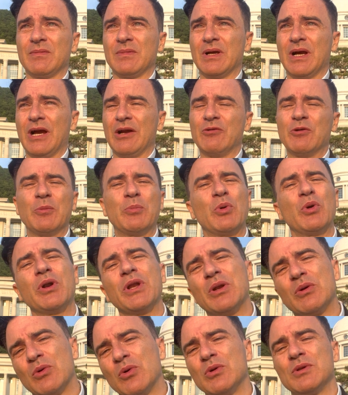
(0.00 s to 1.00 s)
I
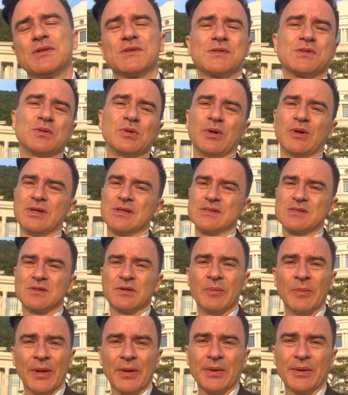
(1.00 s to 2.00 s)
reported all the stories to
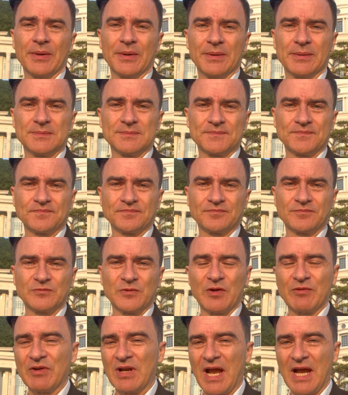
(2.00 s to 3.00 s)
Mother.
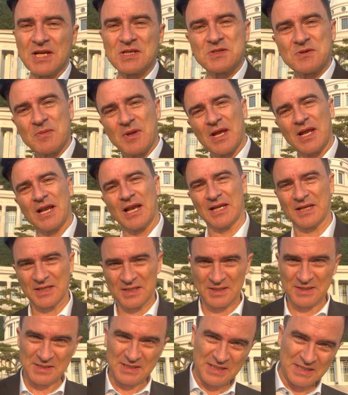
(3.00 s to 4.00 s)
Reverend Hajime, like
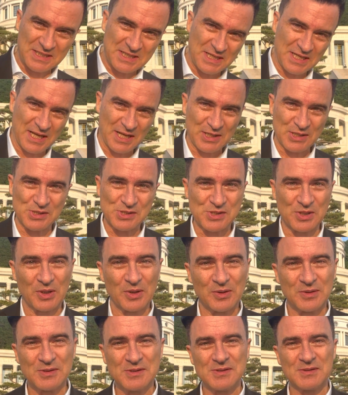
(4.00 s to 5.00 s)
a Indiana
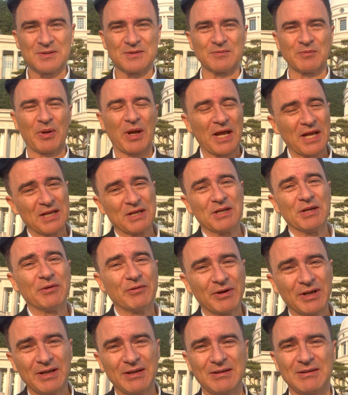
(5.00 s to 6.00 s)
Jones,
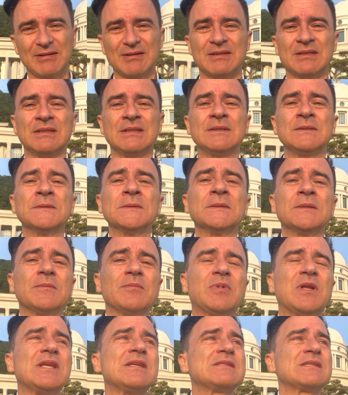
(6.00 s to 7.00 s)
pioneering.
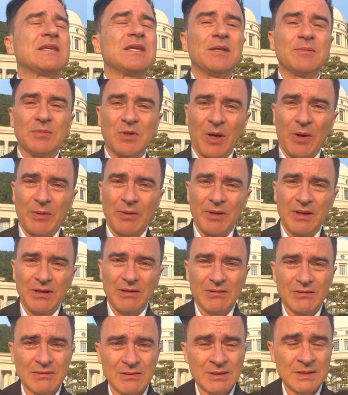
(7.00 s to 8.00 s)
Please keep going.
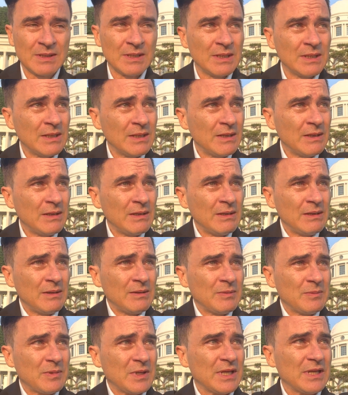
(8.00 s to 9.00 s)

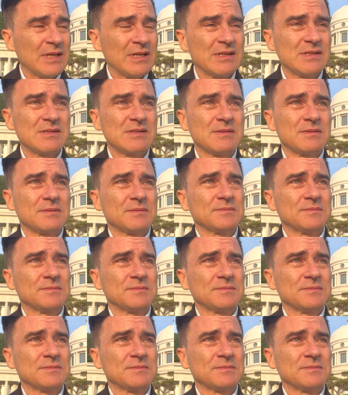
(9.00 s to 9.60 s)
Please